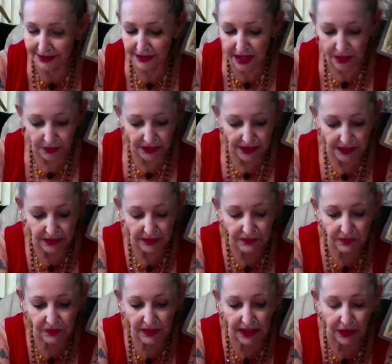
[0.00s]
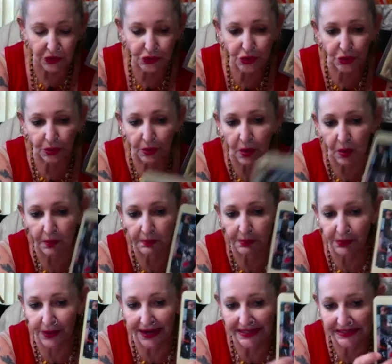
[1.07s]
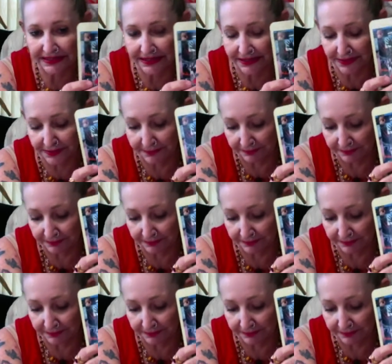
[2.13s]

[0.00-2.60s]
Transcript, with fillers: No, he's there to oppress it.